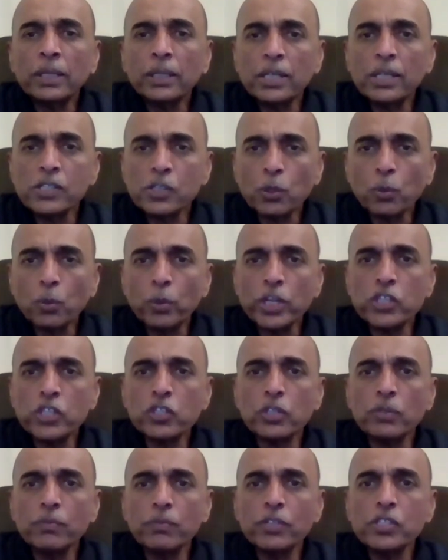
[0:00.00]
there's a
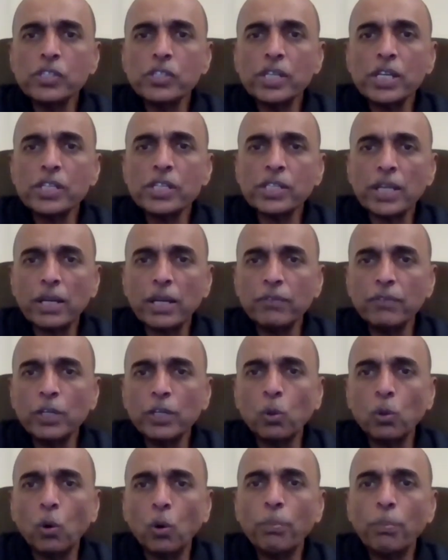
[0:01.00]
question which says, can we
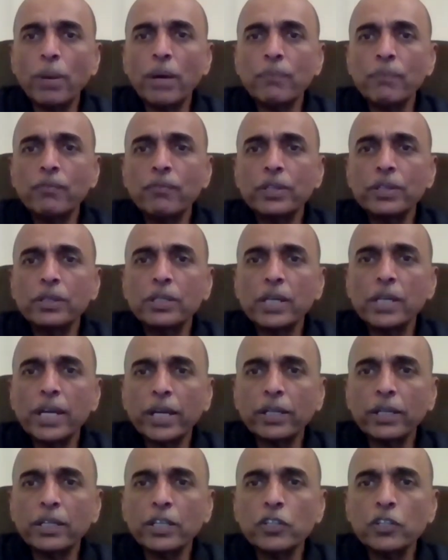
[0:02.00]
cope up with the
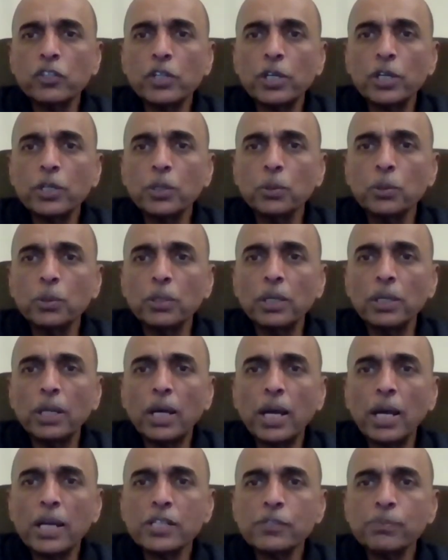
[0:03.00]
hectic schedule
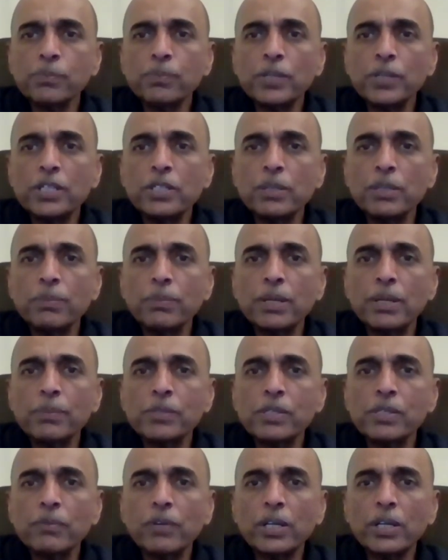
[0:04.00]
as PGPM
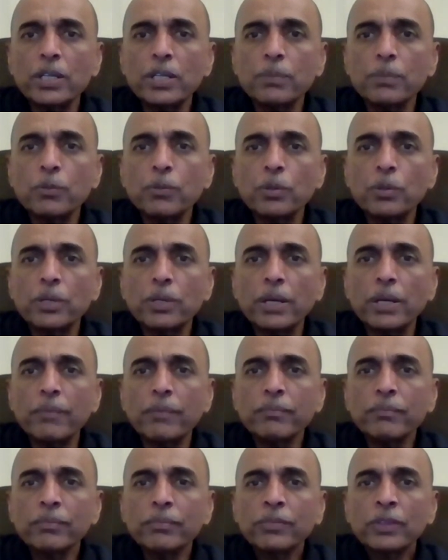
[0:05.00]
is a one-year
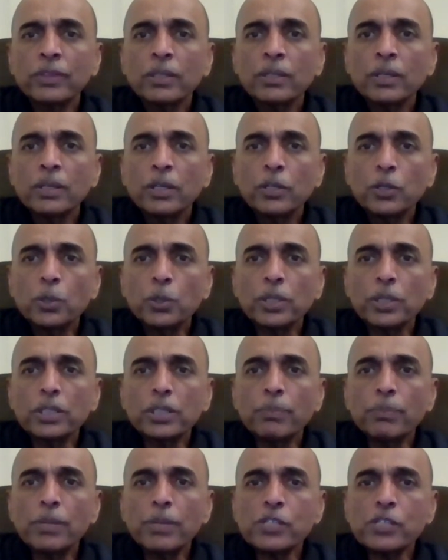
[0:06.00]
program during
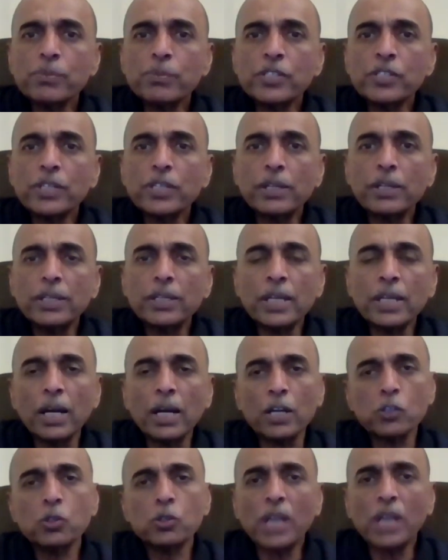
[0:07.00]
the placements?
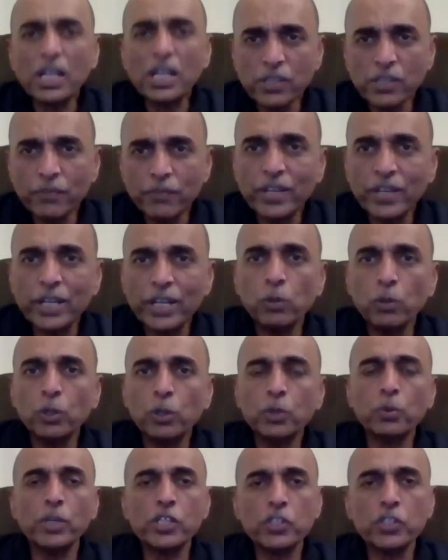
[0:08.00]
Yeah, so that's a very
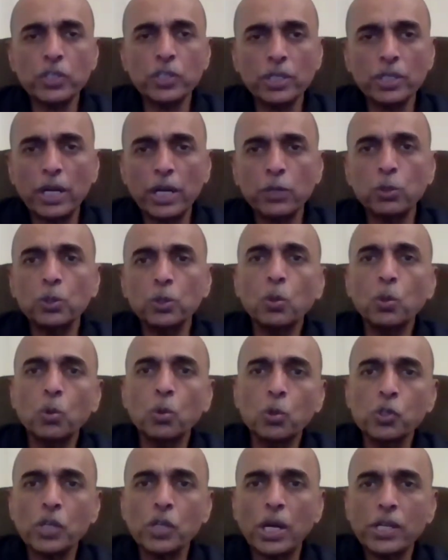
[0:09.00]
good question. I don't know
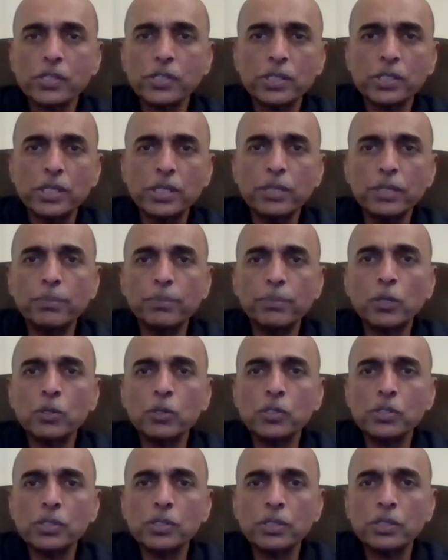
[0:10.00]
who's asked it
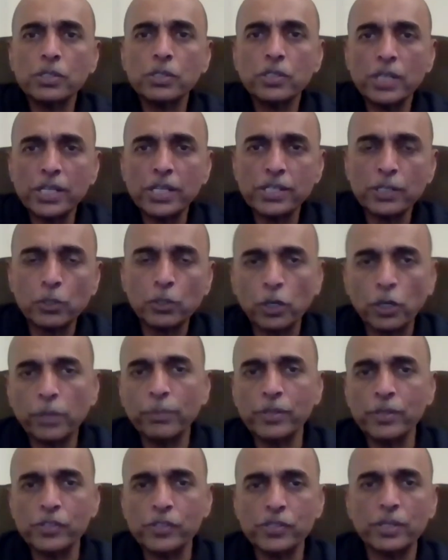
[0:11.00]
because it says
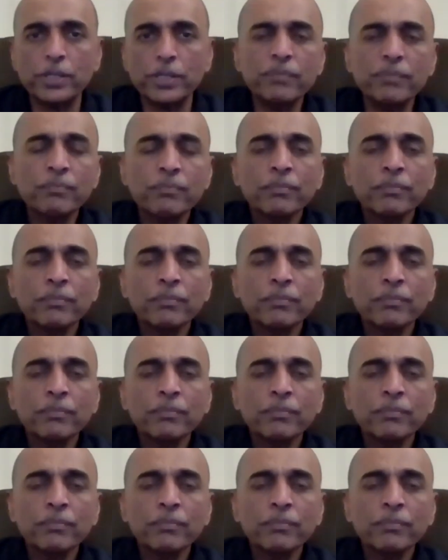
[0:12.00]
anonymous here.